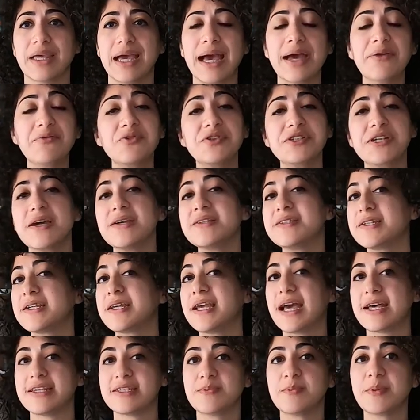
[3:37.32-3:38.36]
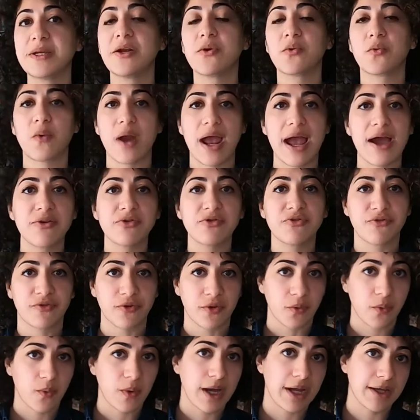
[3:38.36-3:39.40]
advertising has been around
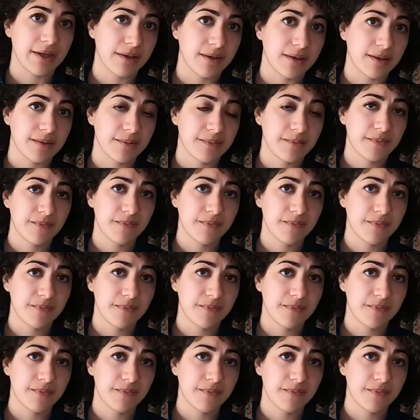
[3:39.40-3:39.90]
for a while.